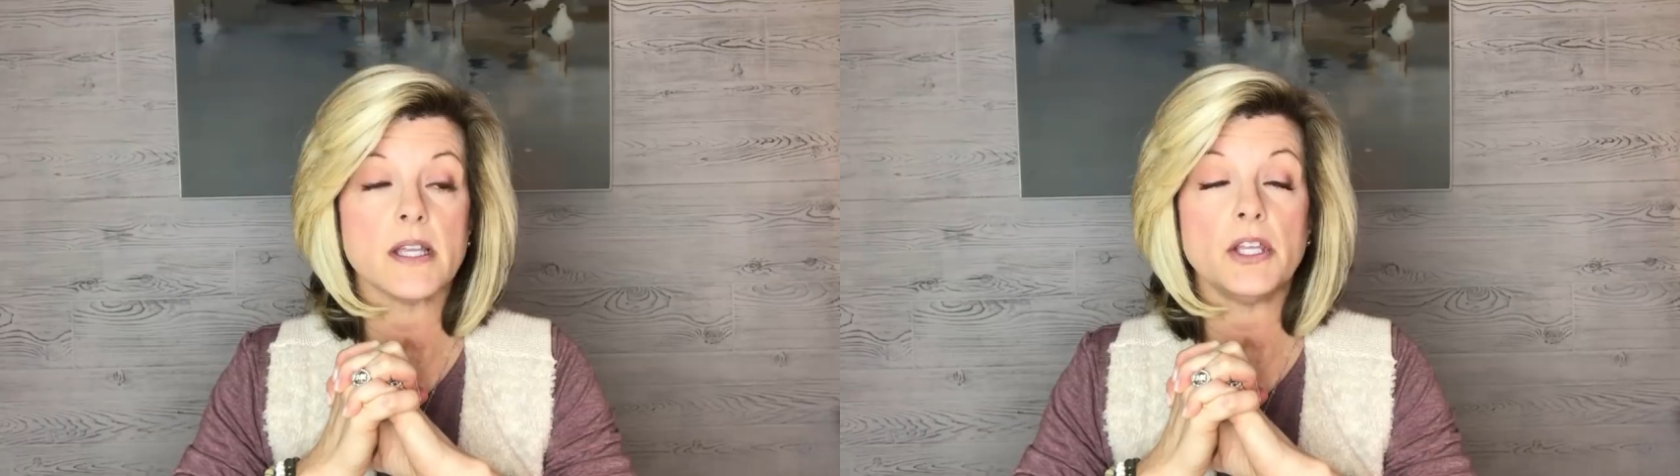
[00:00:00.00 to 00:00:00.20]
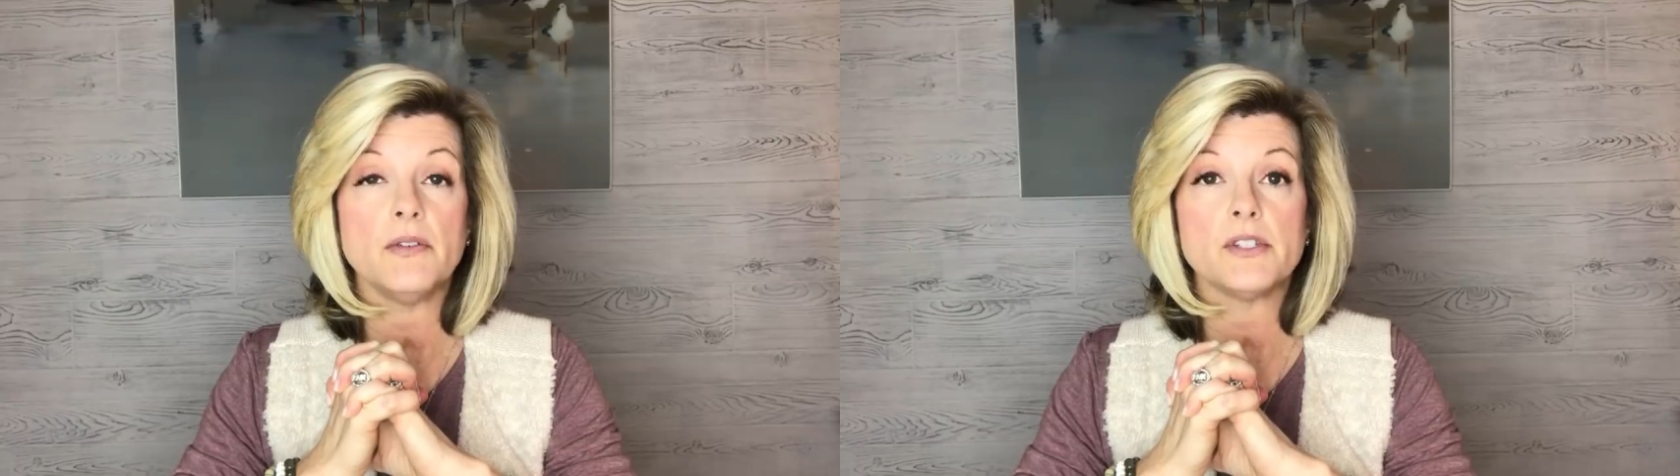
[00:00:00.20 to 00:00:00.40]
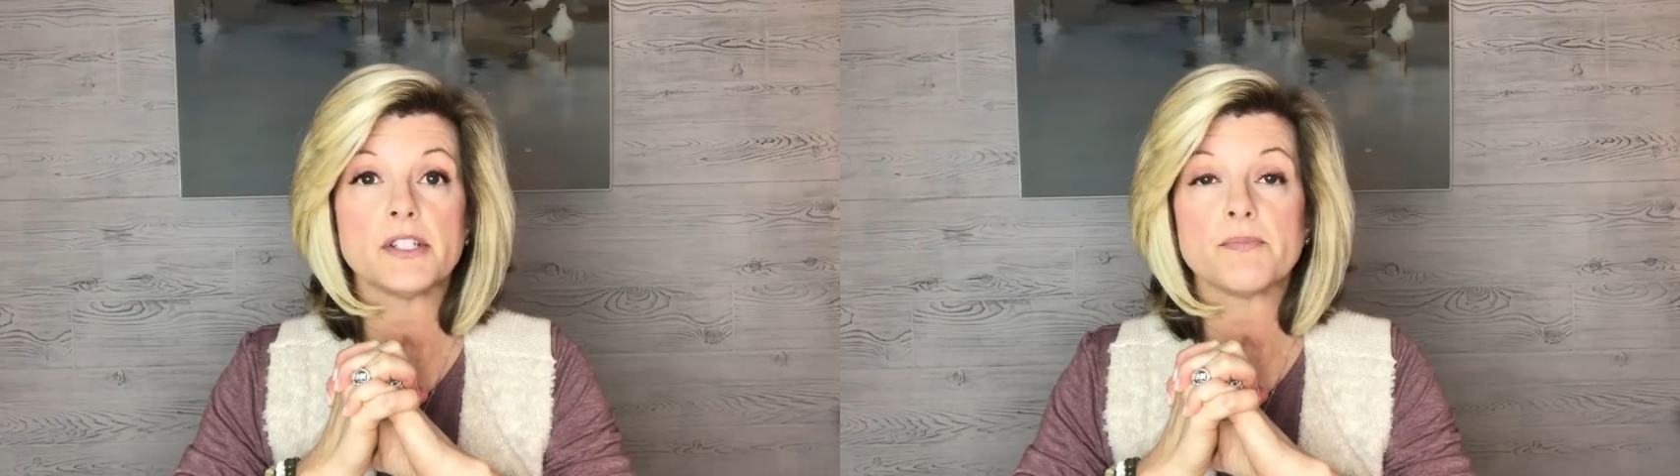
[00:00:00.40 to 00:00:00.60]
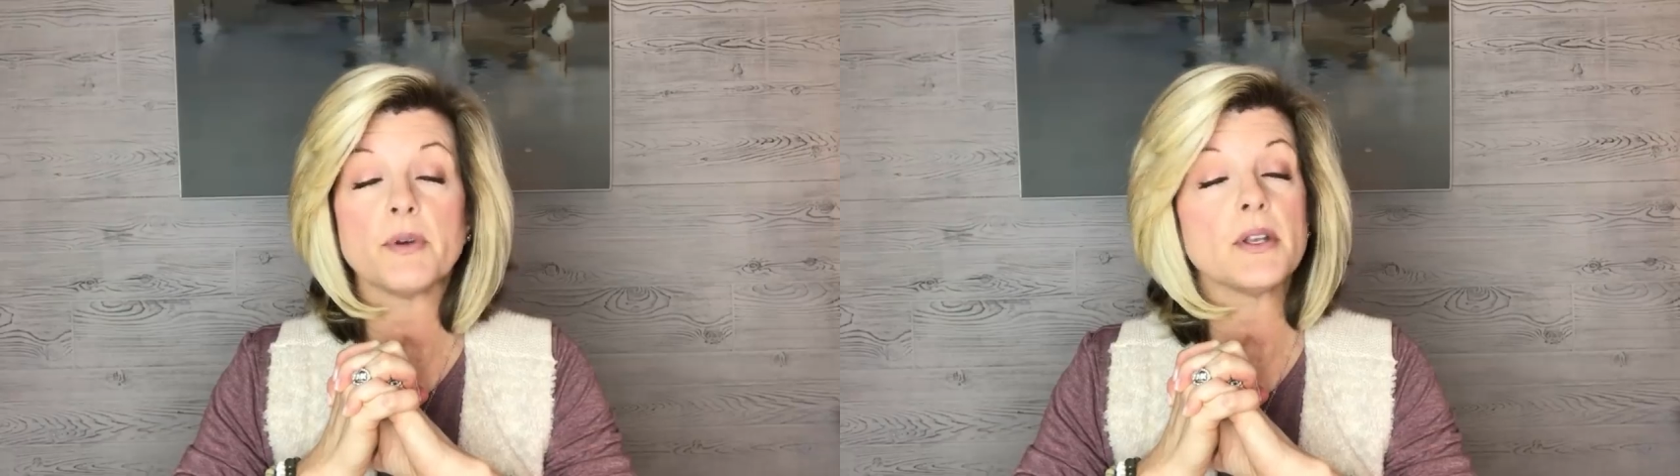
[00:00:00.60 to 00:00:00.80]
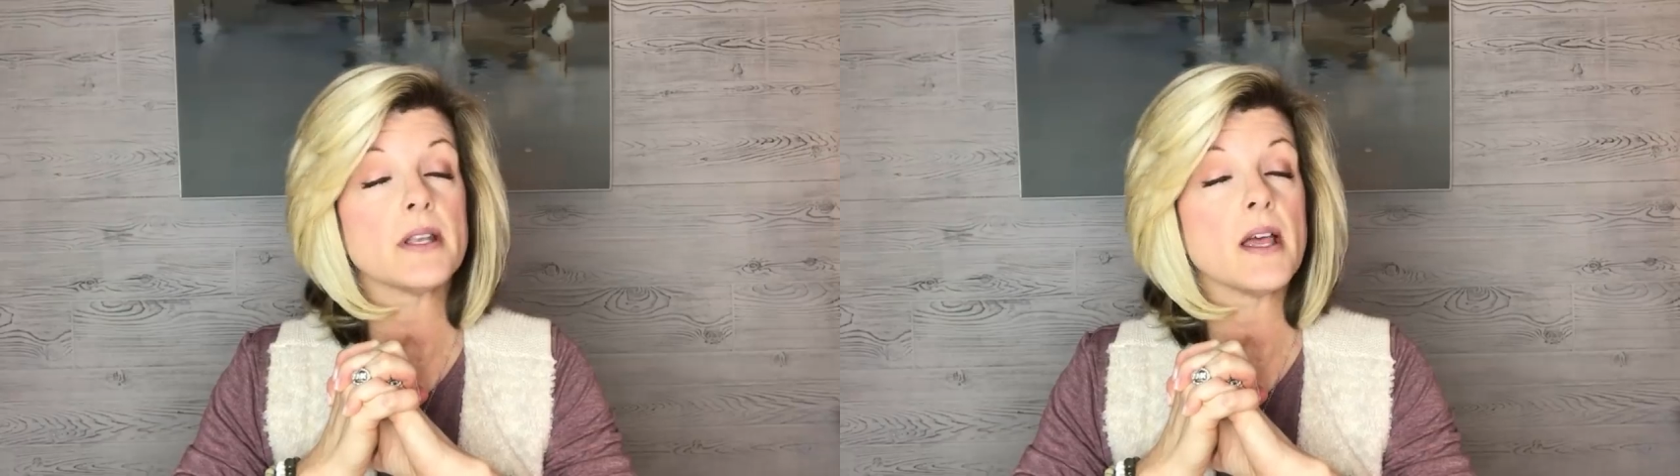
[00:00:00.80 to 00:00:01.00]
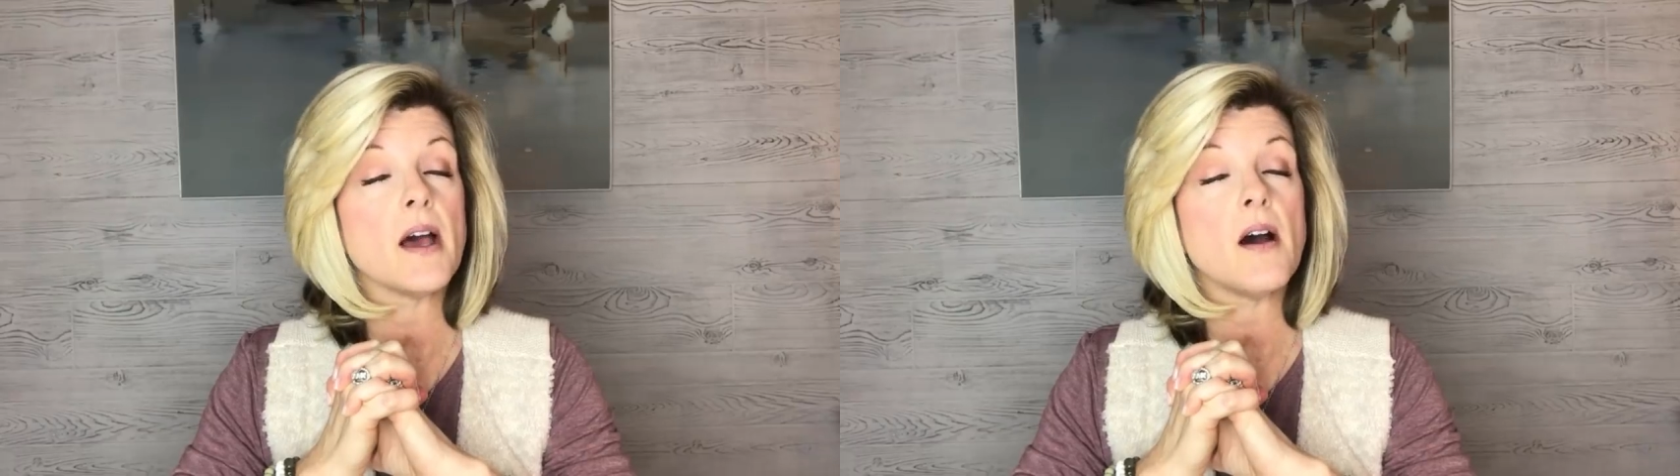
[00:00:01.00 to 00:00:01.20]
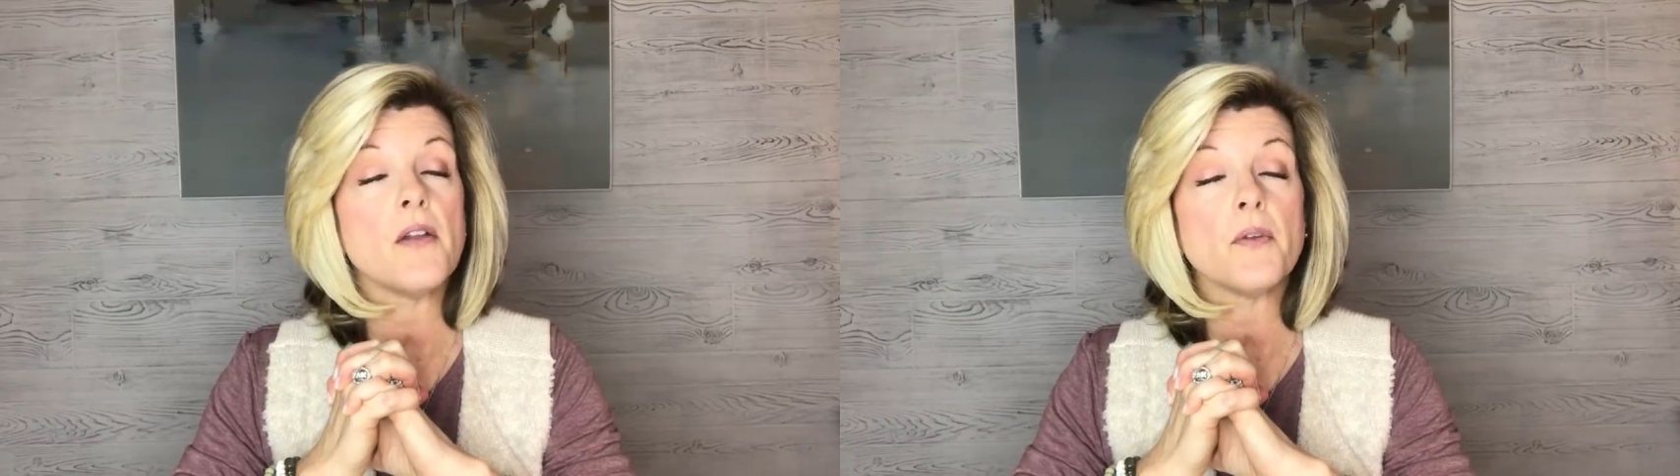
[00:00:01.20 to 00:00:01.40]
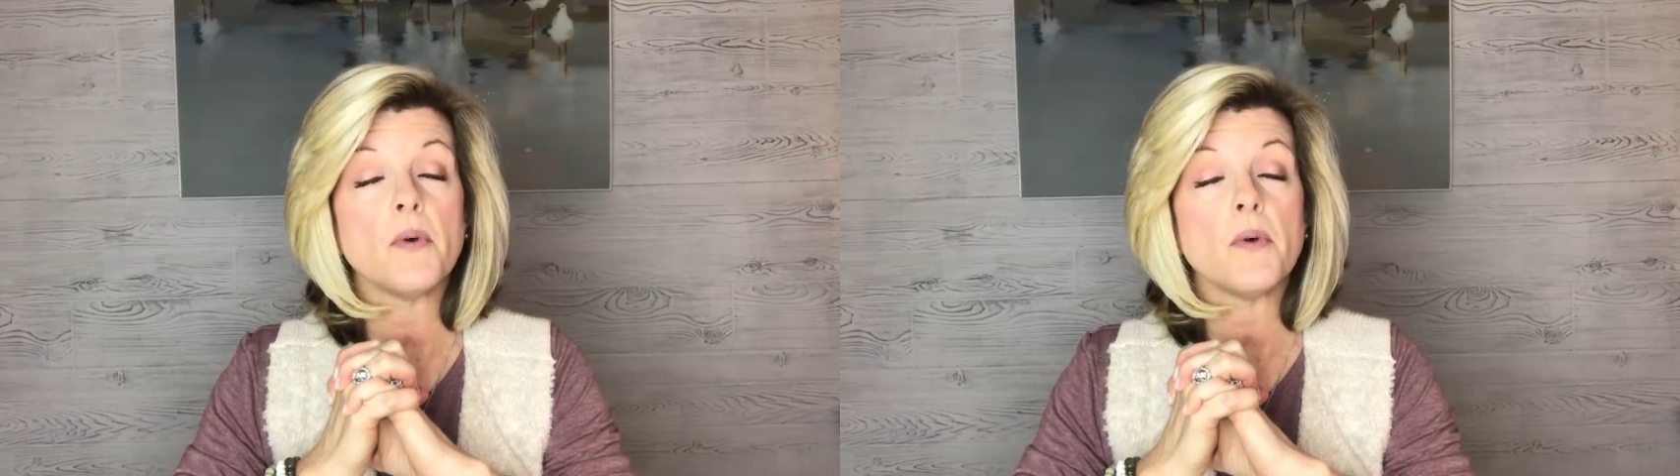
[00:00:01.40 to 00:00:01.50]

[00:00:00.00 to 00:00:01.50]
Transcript: you just put on the